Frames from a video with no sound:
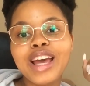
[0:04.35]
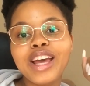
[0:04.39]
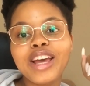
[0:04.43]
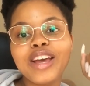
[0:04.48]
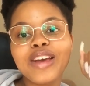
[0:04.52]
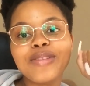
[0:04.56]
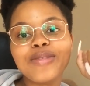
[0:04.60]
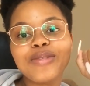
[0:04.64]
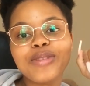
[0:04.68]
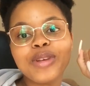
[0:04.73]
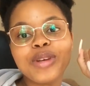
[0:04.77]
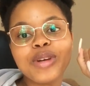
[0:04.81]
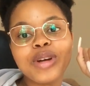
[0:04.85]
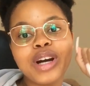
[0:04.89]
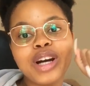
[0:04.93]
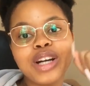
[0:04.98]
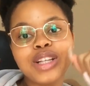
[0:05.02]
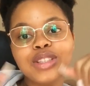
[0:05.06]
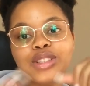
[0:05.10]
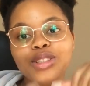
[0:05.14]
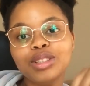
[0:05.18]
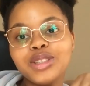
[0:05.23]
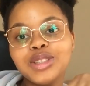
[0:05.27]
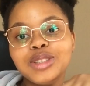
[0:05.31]
If you are
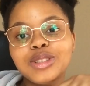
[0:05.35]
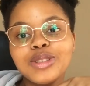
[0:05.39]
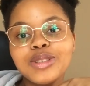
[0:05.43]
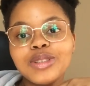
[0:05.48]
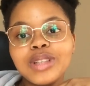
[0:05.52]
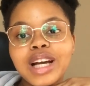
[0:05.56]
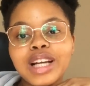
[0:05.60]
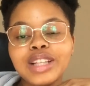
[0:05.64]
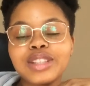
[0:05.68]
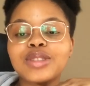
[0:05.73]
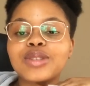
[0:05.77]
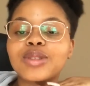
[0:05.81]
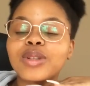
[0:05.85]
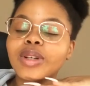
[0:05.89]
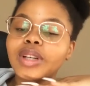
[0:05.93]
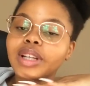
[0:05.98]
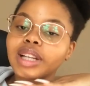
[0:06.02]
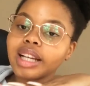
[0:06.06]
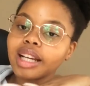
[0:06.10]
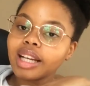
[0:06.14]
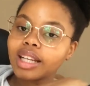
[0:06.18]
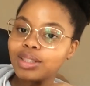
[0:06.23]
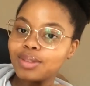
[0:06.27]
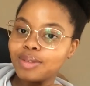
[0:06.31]
new and
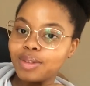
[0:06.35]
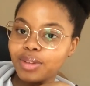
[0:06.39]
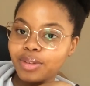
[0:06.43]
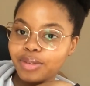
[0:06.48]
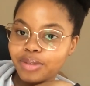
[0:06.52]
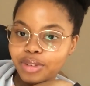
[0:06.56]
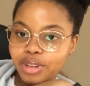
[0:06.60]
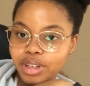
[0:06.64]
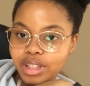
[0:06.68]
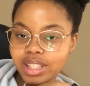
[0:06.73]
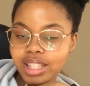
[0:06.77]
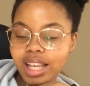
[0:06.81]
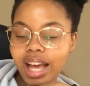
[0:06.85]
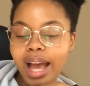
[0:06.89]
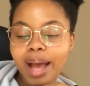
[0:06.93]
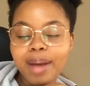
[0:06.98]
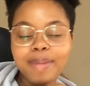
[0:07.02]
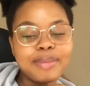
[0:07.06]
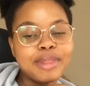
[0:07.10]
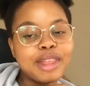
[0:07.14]
joining us for the first time,